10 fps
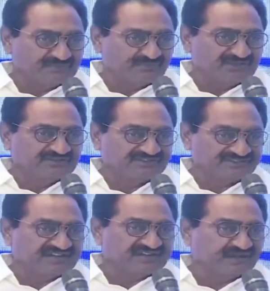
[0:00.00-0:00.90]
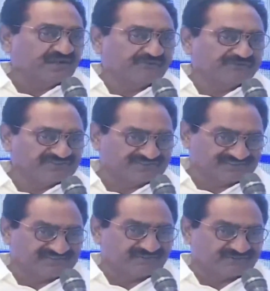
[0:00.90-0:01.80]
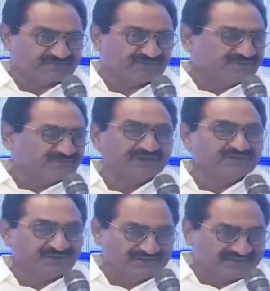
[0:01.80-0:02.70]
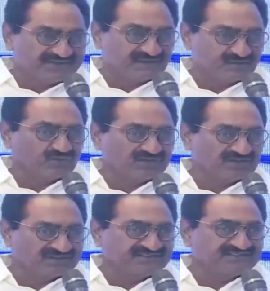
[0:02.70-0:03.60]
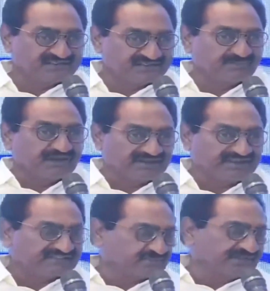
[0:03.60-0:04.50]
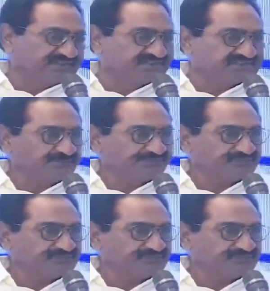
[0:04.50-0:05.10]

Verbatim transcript: being the state law officer that I was made to attend the court and see that remand takes place.